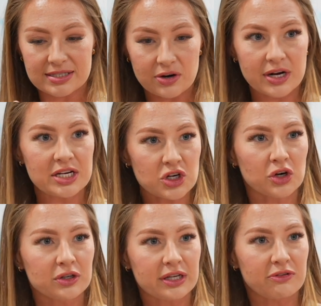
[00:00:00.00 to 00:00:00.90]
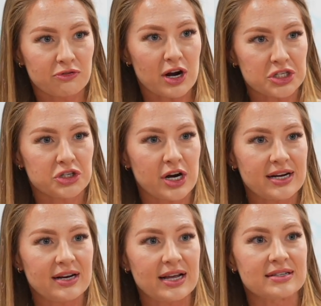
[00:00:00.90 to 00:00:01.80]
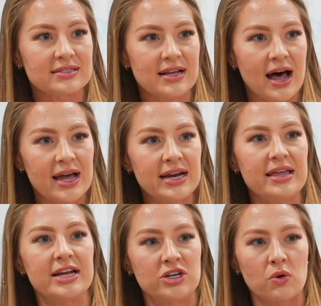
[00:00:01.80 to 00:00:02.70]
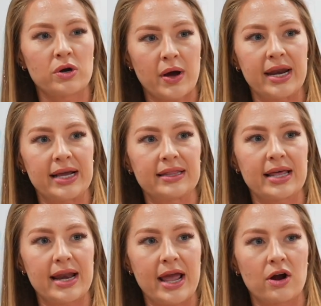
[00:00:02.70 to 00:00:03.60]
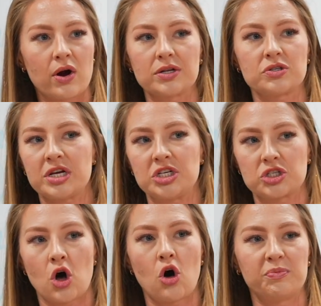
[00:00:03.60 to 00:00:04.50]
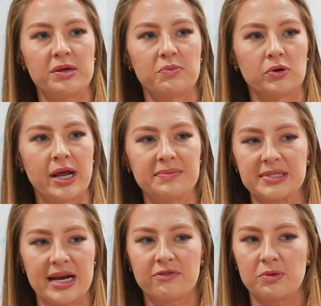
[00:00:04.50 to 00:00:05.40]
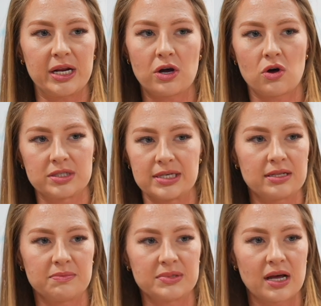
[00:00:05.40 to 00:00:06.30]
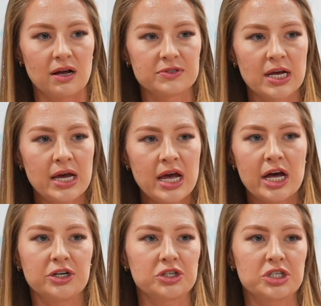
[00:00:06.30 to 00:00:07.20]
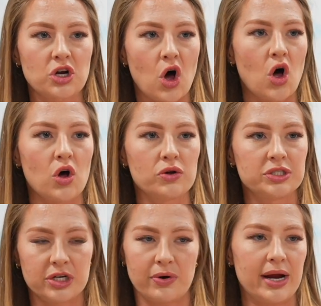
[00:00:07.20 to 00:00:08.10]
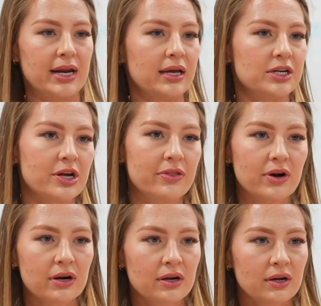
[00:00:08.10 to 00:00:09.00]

they're internally frustrated inside and they don't know how to get that anger out, so they just call people names and everybody calls it to themselves, and you're just all degrading each other.